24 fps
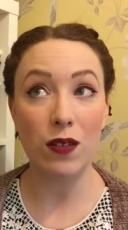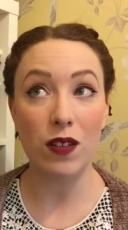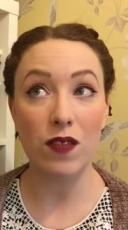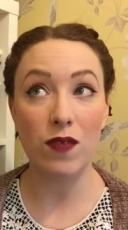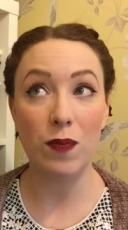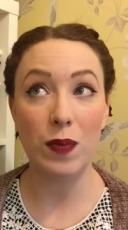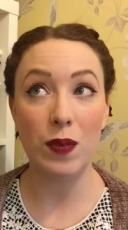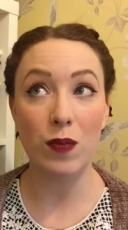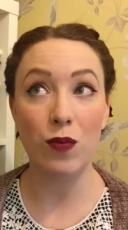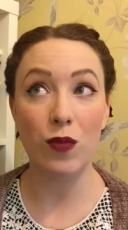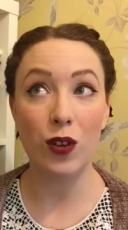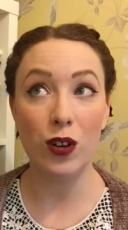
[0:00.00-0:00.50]

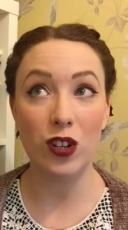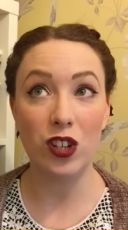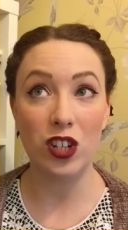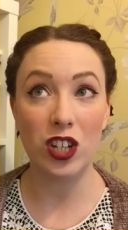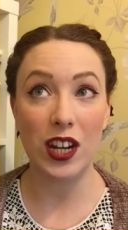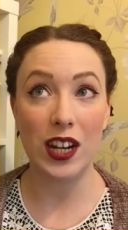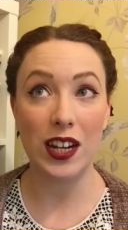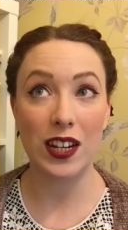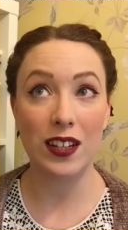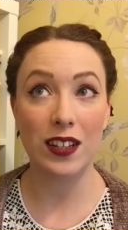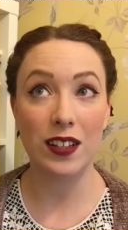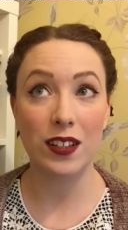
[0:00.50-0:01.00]
We've been
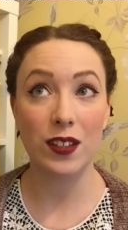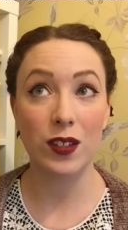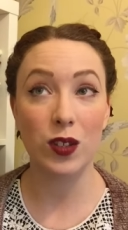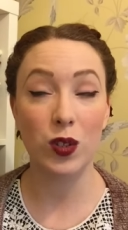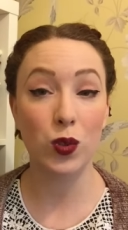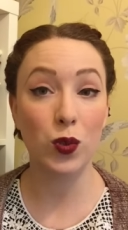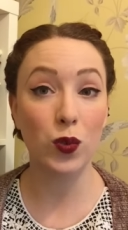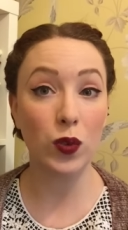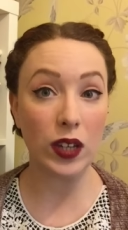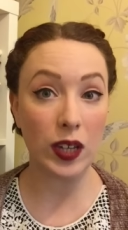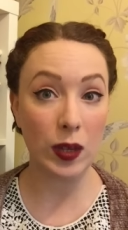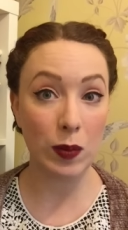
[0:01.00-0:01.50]
watching
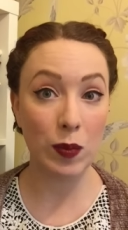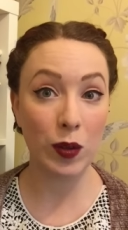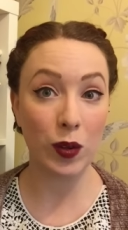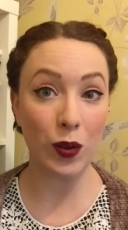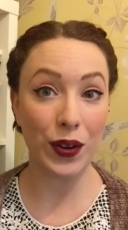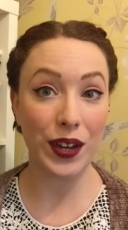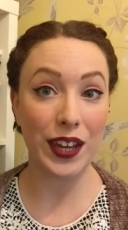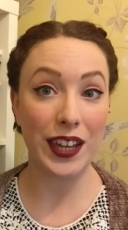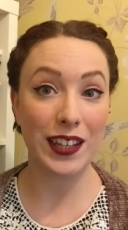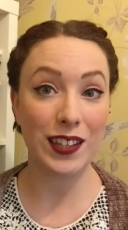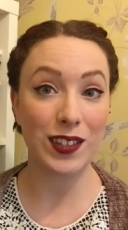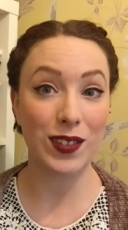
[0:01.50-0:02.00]
Scream
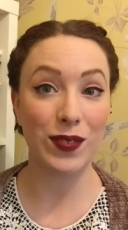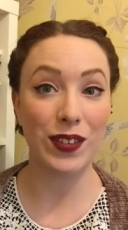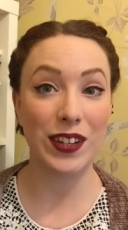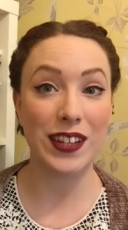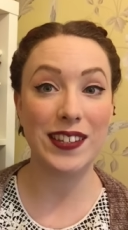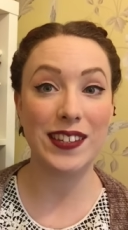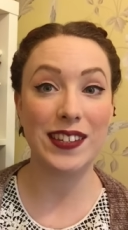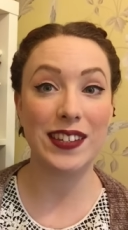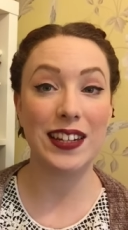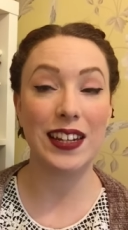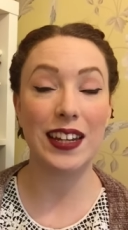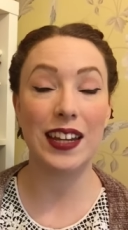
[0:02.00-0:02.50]
Queens
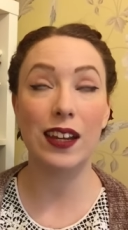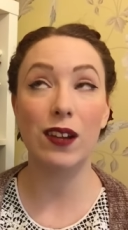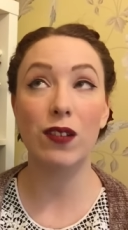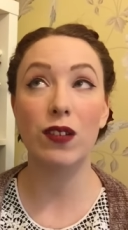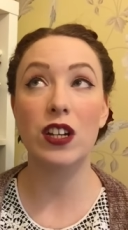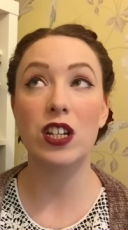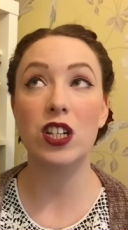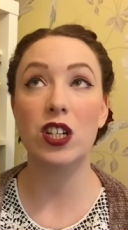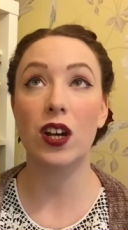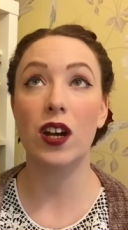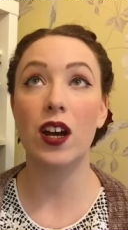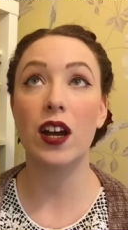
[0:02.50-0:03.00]
recently
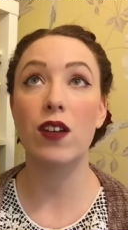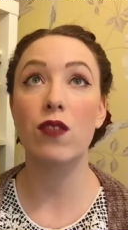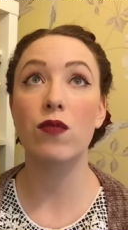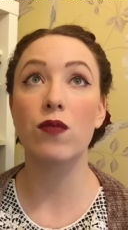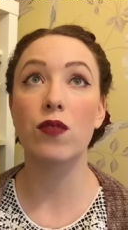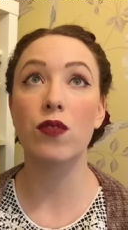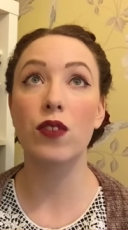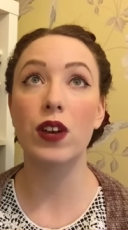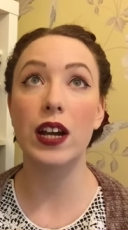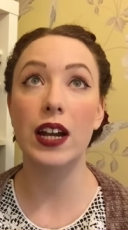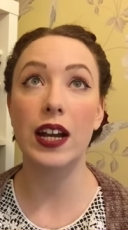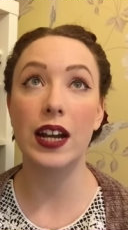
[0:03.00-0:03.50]
which I
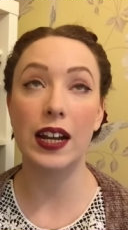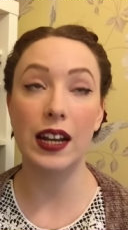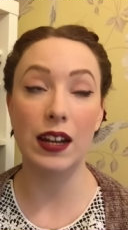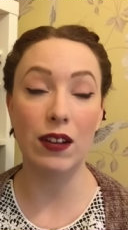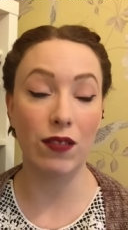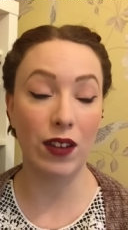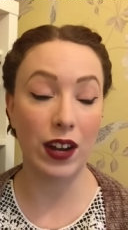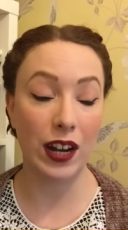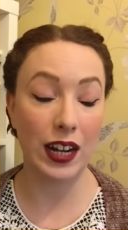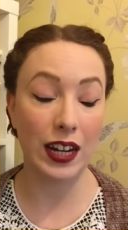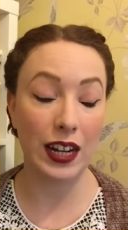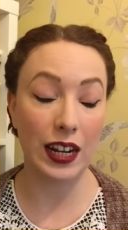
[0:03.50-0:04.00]
really
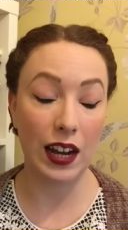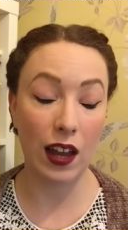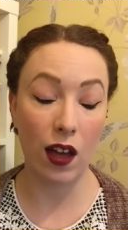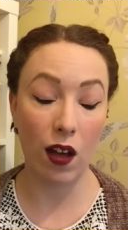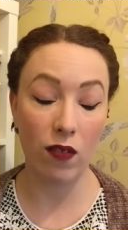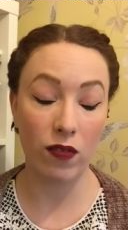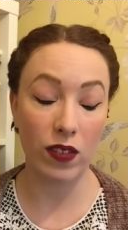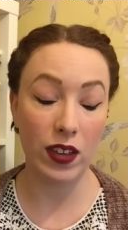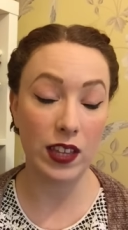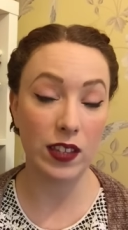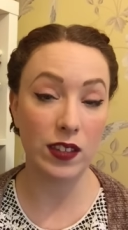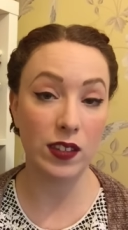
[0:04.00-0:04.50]
really
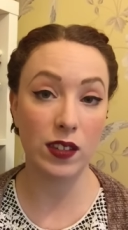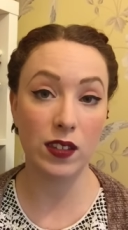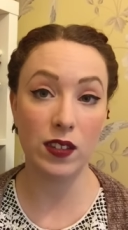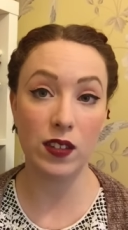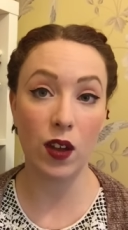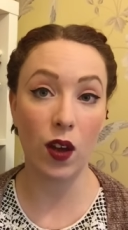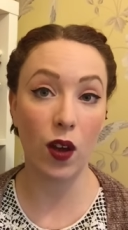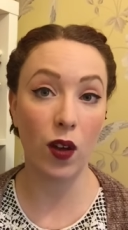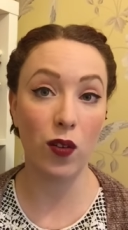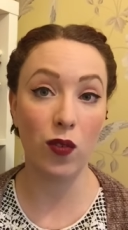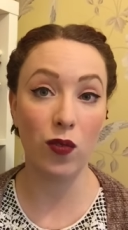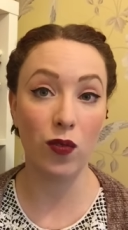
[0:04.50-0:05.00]
love, it's
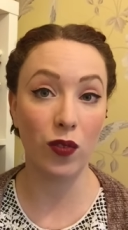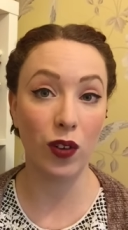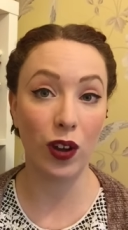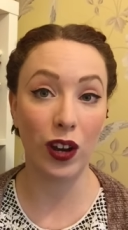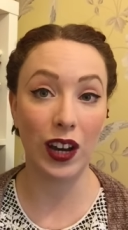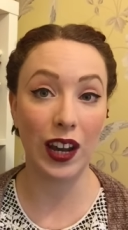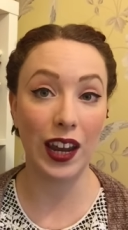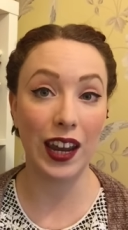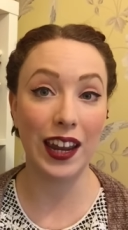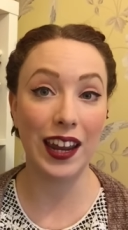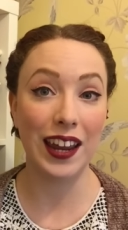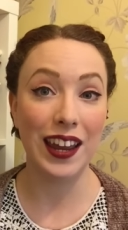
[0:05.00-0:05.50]
so
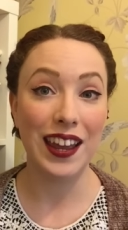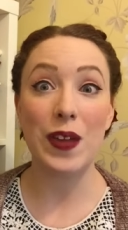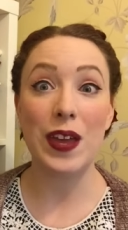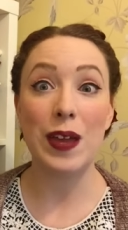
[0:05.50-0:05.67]
funny.